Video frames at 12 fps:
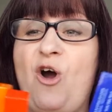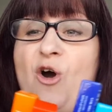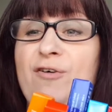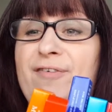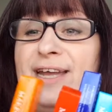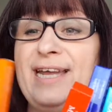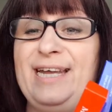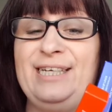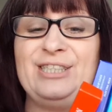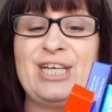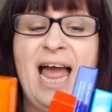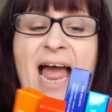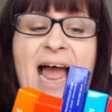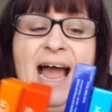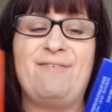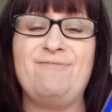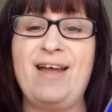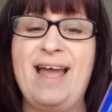Orange
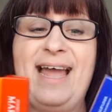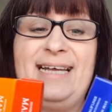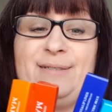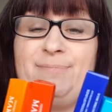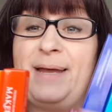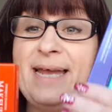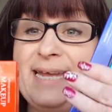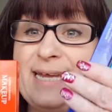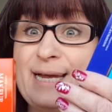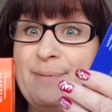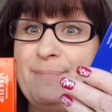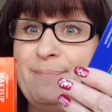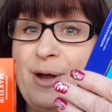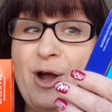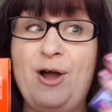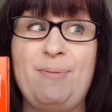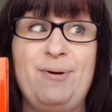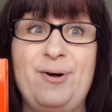and red and pink and
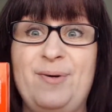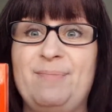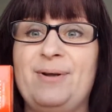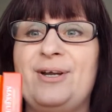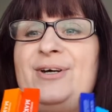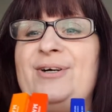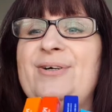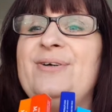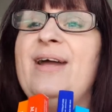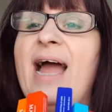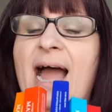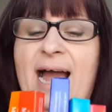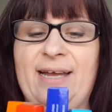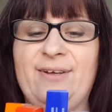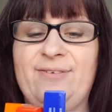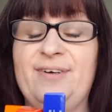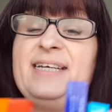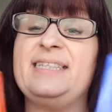purple and blue and
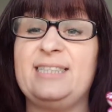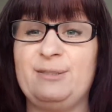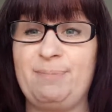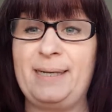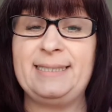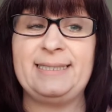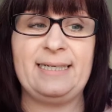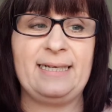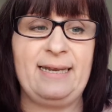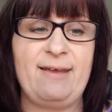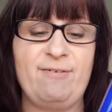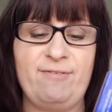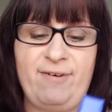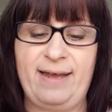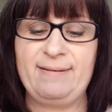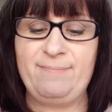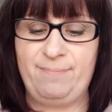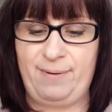green. So it's basically a
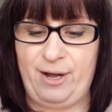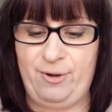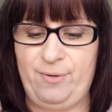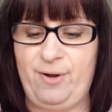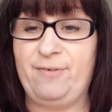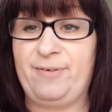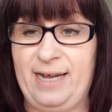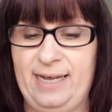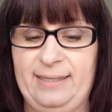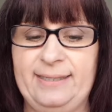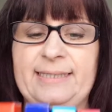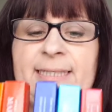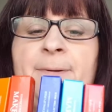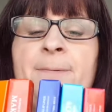rainbow of colours.